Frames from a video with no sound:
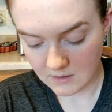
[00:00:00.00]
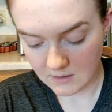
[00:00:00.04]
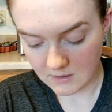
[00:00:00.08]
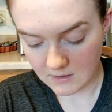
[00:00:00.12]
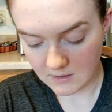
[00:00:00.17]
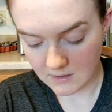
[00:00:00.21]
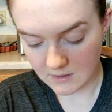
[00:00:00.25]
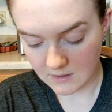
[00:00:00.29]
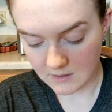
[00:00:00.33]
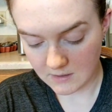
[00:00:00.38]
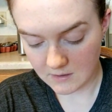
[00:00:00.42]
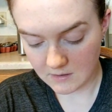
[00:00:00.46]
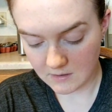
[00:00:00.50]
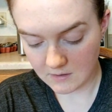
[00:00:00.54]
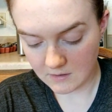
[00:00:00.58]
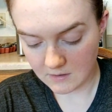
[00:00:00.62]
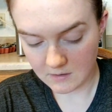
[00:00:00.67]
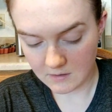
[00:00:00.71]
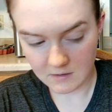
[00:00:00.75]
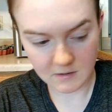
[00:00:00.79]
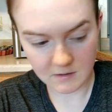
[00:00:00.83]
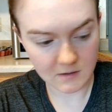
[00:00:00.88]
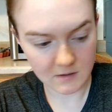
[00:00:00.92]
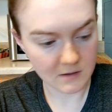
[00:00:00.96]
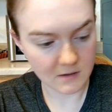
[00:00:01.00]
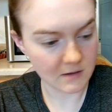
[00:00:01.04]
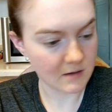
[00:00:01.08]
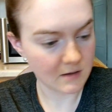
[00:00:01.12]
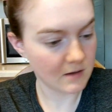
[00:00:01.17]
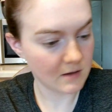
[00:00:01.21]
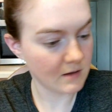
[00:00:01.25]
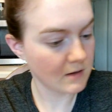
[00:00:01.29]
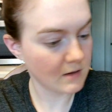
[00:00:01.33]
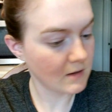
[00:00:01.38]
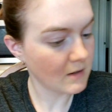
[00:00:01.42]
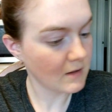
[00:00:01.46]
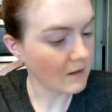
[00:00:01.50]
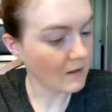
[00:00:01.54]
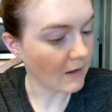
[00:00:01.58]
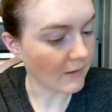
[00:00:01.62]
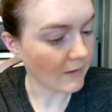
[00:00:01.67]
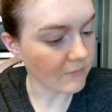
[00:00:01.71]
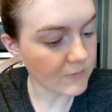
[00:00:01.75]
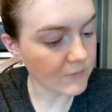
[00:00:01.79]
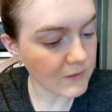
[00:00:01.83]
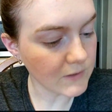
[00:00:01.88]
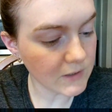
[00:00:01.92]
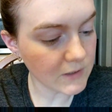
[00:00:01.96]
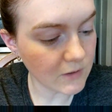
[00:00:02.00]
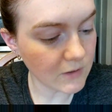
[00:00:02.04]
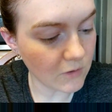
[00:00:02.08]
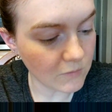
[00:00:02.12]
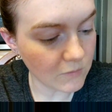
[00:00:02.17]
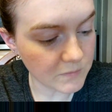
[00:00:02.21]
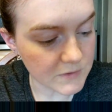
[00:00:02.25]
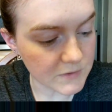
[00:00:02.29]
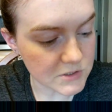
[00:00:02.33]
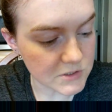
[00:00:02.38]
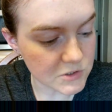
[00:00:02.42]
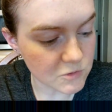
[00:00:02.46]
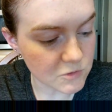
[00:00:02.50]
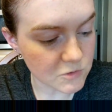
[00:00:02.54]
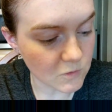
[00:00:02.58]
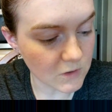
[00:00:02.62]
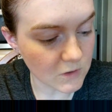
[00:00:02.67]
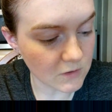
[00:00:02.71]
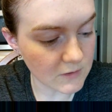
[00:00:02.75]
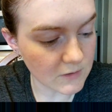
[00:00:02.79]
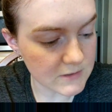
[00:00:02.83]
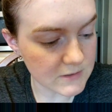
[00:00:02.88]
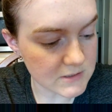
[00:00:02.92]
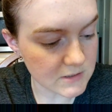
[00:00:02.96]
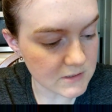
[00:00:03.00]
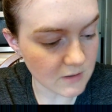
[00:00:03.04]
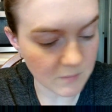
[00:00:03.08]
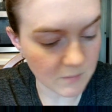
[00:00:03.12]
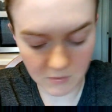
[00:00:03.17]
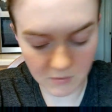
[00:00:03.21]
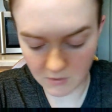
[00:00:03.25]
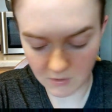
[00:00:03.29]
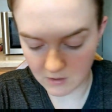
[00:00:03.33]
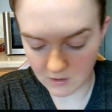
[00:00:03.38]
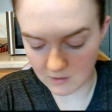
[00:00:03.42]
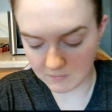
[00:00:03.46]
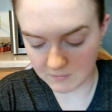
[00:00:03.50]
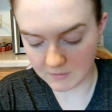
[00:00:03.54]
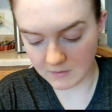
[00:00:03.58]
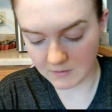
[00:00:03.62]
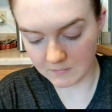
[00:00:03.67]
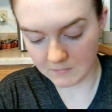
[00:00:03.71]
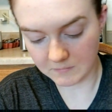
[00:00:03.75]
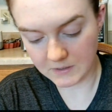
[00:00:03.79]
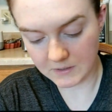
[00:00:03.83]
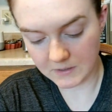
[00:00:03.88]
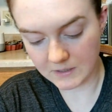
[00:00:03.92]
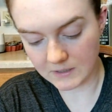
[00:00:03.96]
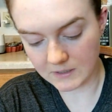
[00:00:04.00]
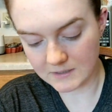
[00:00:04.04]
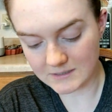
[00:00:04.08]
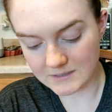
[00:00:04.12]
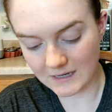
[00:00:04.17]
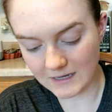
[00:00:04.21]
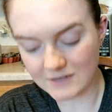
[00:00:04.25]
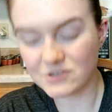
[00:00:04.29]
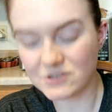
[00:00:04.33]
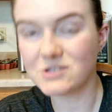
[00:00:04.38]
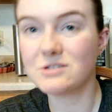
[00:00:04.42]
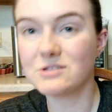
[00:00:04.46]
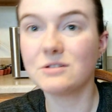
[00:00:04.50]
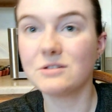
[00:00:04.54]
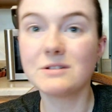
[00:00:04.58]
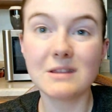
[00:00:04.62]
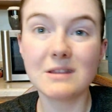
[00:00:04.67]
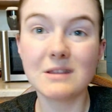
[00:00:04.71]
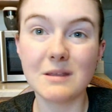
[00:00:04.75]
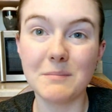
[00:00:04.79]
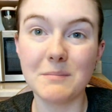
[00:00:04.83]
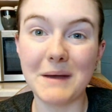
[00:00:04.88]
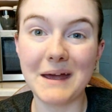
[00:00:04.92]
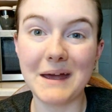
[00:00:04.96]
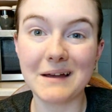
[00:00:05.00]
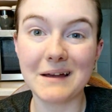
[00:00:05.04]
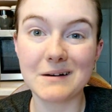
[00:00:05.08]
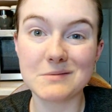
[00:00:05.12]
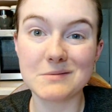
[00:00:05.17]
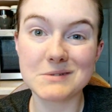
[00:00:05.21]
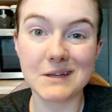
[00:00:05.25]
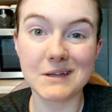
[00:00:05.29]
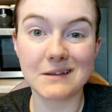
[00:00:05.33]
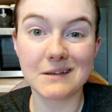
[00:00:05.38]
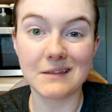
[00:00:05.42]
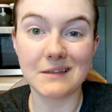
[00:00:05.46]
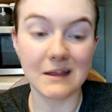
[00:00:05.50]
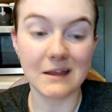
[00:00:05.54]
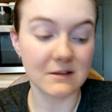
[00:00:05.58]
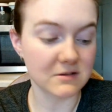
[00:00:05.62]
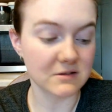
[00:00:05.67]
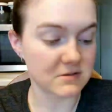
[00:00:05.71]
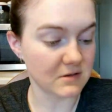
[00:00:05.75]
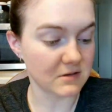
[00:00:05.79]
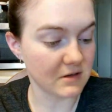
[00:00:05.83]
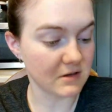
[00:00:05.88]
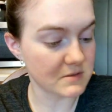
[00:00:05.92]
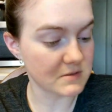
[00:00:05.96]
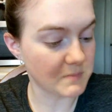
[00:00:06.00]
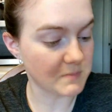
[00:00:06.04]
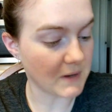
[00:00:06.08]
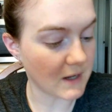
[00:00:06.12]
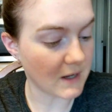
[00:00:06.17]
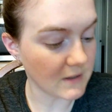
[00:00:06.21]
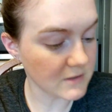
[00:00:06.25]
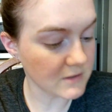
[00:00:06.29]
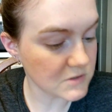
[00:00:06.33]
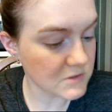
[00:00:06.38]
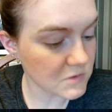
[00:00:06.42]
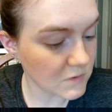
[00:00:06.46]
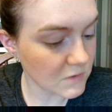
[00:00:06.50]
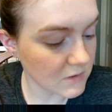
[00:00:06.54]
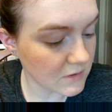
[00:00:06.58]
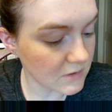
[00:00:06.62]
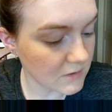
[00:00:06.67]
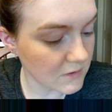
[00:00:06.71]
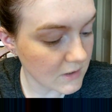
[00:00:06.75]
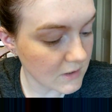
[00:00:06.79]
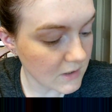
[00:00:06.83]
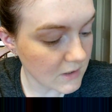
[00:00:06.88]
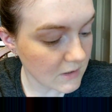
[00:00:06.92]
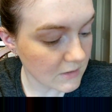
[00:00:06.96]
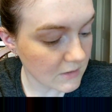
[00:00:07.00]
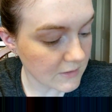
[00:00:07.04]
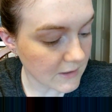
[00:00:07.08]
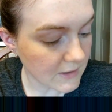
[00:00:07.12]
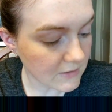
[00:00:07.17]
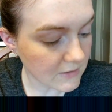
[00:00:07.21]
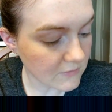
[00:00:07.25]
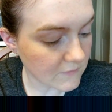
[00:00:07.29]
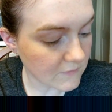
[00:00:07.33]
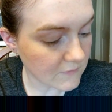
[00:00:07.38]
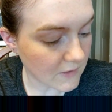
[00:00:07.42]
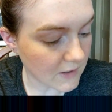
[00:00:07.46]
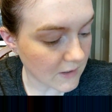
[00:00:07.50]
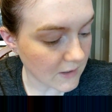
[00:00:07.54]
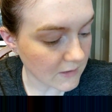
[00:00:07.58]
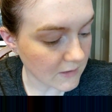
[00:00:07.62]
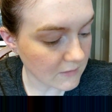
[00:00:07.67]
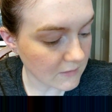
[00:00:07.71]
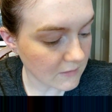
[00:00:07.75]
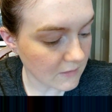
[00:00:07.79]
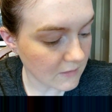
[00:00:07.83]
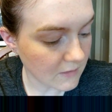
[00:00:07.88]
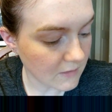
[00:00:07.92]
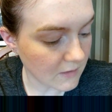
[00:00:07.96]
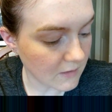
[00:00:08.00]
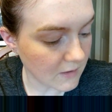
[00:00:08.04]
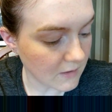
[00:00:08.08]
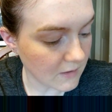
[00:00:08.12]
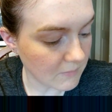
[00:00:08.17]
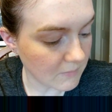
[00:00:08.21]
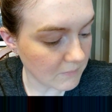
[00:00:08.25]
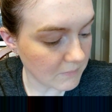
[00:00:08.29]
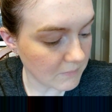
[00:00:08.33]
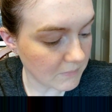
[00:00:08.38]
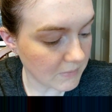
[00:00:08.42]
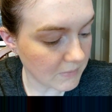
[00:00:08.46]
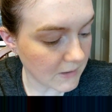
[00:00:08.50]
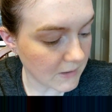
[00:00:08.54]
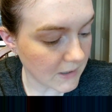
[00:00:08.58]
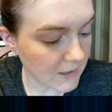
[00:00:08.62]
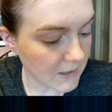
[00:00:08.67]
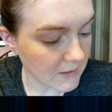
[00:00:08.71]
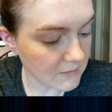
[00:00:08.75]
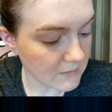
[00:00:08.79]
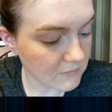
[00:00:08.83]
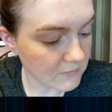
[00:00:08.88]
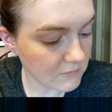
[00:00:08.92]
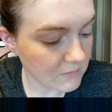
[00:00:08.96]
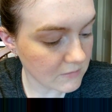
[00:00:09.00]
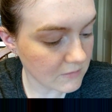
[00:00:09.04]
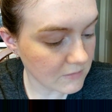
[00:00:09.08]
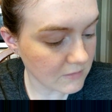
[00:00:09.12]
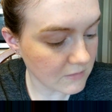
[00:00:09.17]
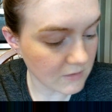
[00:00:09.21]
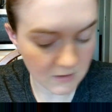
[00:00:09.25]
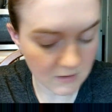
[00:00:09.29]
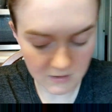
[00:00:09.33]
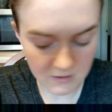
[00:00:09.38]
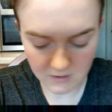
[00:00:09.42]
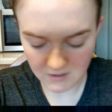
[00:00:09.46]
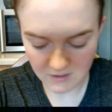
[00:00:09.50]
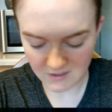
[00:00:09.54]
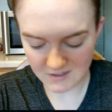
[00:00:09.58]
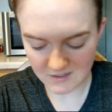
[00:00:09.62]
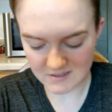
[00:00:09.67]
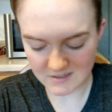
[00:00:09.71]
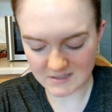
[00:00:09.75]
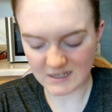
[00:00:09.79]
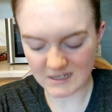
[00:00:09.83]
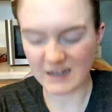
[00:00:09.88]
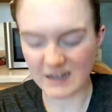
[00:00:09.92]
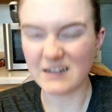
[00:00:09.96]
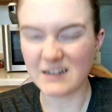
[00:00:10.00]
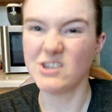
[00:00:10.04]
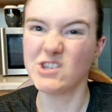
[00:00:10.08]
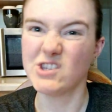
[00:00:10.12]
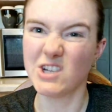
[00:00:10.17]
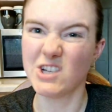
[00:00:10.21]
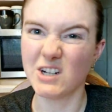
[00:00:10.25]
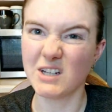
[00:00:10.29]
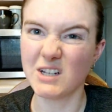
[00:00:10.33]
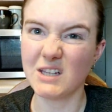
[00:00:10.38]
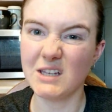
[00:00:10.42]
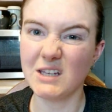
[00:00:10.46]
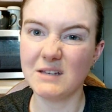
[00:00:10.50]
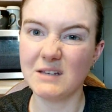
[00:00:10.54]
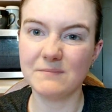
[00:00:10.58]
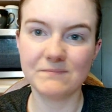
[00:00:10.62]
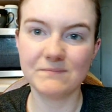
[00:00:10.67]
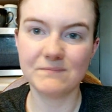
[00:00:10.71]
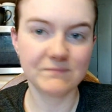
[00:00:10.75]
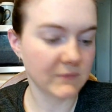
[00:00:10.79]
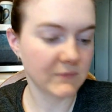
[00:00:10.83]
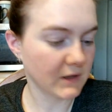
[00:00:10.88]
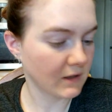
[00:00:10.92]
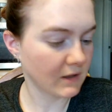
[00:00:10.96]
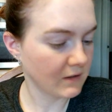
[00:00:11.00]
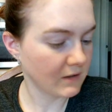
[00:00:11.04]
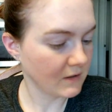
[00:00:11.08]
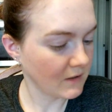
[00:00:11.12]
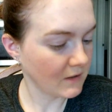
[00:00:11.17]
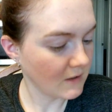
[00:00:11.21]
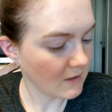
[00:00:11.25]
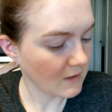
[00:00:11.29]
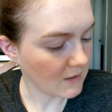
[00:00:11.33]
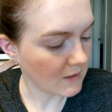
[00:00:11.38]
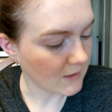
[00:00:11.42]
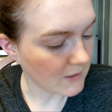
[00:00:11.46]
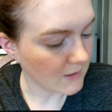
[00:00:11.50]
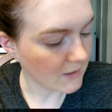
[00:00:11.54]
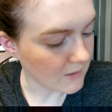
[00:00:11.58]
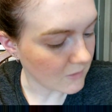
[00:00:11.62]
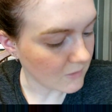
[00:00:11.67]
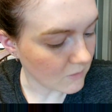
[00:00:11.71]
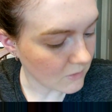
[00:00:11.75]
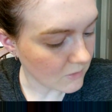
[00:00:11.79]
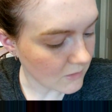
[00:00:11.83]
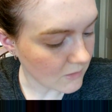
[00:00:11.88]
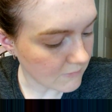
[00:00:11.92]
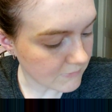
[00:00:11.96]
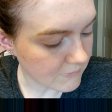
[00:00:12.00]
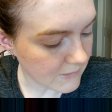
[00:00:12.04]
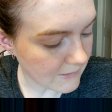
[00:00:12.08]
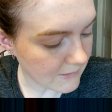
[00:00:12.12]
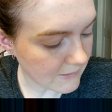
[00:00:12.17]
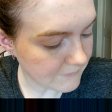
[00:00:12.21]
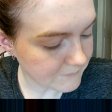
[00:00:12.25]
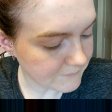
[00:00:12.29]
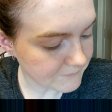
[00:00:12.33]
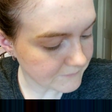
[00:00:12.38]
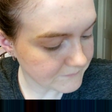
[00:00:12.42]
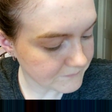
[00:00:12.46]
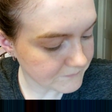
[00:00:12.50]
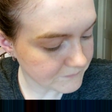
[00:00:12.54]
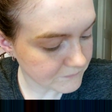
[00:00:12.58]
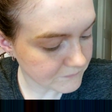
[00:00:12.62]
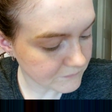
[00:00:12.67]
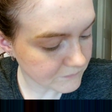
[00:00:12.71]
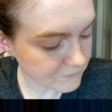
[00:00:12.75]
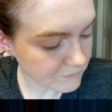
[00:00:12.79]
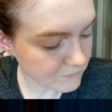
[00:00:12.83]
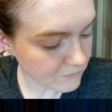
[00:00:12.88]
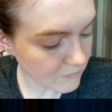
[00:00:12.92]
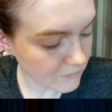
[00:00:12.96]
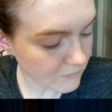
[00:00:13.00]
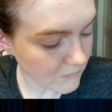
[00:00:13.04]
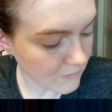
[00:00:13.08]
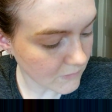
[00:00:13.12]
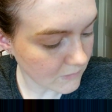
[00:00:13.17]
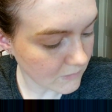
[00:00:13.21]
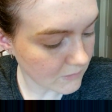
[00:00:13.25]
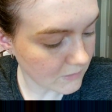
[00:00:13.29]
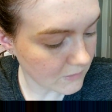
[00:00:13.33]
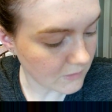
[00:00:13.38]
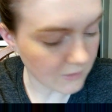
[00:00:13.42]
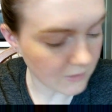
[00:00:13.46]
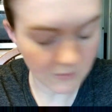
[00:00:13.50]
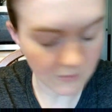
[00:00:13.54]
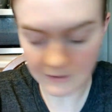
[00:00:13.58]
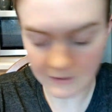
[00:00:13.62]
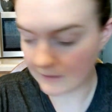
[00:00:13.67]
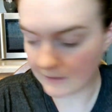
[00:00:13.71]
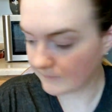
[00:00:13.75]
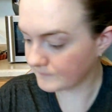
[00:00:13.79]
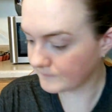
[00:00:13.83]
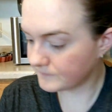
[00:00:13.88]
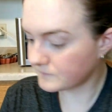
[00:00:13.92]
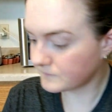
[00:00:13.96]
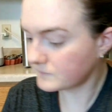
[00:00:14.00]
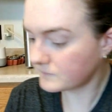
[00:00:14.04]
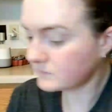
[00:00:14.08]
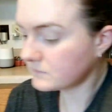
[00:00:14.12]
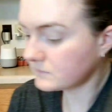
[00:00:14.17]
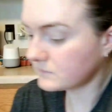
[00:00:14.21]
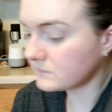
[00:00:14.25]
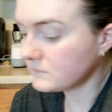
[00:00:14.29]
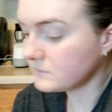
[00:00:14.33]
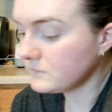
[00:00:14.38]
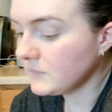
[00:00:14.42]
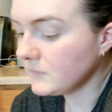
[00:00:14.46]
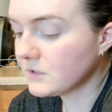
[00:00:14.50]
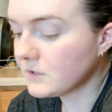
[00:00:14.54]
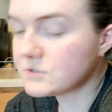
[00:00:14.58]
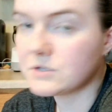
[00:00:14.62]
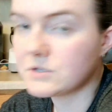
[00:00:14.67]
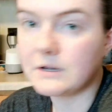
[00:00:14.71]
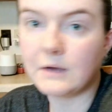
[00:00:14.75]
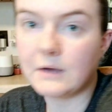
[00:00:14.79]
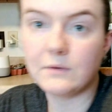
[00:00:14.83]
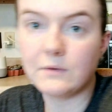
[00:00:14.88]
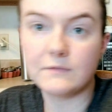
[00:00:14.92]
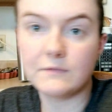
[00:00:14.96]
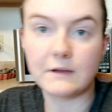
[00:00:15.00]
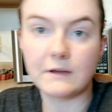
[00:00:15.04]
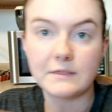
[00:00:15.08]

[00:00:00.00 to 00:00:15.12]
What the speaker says: And I really hope this soil isn't a problem, because I just looked at the bag and I was like, that looks good. It's potting soil. That's fine. But it is kind of chunky and I don't love that. Okay. So now we've